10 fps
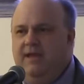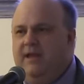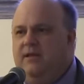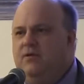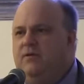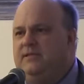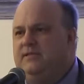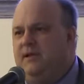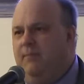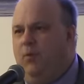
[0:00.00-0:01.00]
They knew at
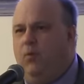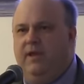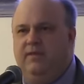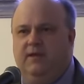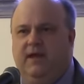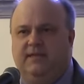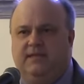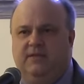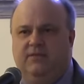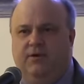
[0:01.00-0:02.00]
some point in the
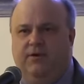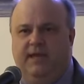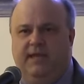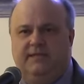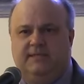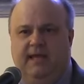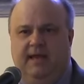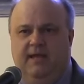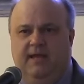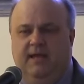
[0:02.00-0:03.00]
1930s
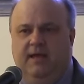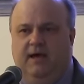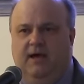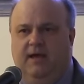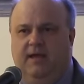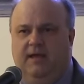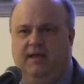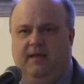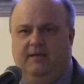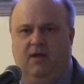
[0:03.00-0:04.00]
that uh, it
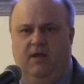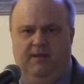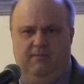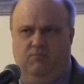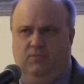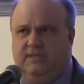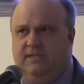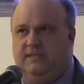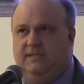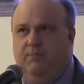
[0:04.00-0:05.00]
had it was
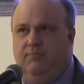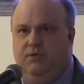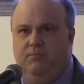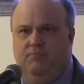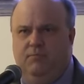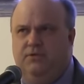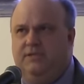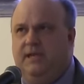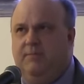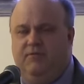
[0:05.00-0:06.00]
in some mu-
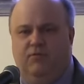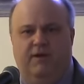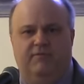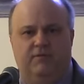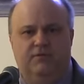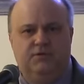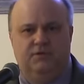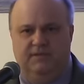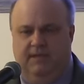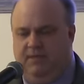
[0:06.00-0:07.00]
museum of the
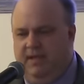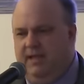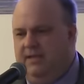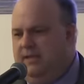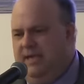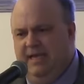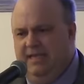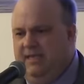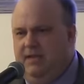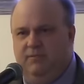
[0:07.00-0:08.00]
revolution or something, and
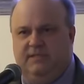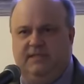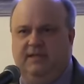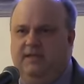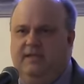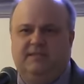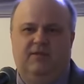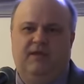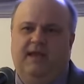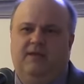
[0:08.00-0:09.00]
then it was sent. And
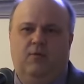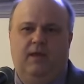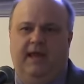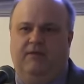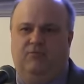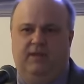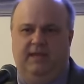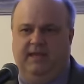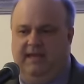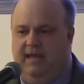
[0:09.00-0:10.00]
so they no one had
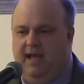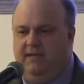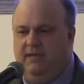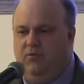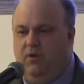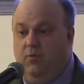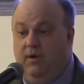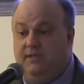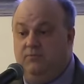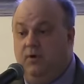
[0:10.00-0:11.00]
really any idea where it
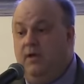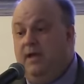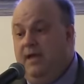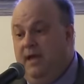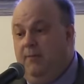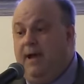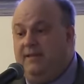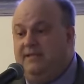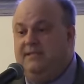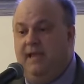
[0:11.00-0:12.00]
was. Well, at
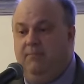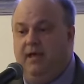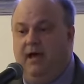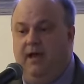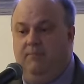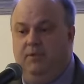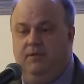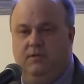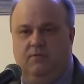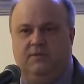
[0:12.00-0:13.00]
about the same time,
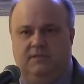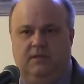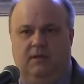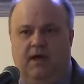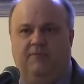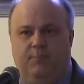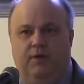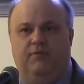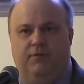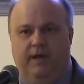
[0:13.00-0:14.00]
th- there was a lot of
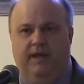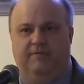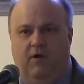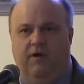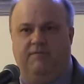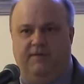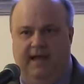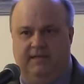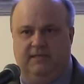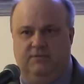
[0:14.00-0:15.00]
pilfering of
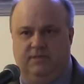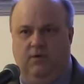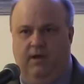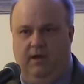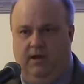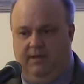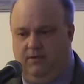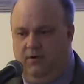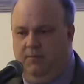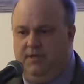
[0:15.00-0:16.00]
artifacts that was going on at
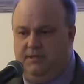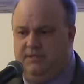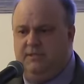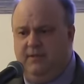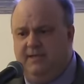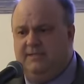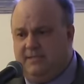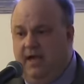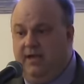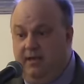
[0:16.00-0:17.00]
the Hermitage. So they
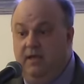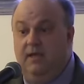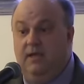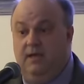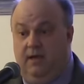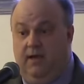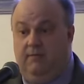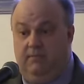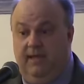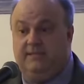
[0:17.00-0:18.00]
decided,
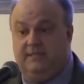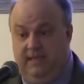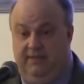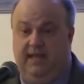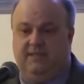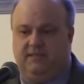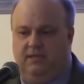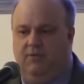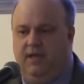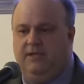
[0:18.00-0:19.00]
uh, let's and thanks to
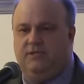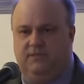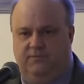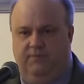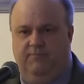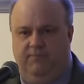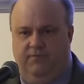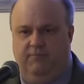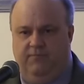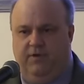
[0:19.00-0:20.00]
donations from
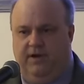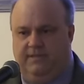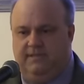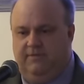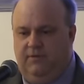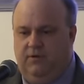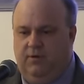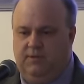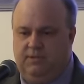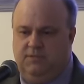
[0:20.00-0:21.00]
from friends of the
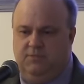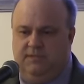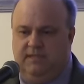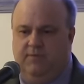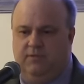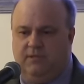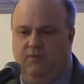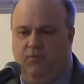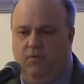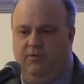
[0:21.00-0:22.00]
Hermitage Museum and
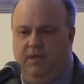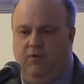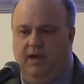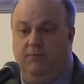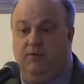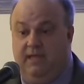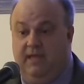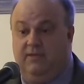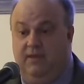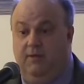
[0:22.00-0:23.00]
so forth, they were able to
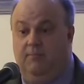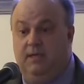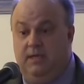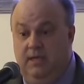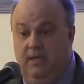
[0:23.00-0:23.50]
get them.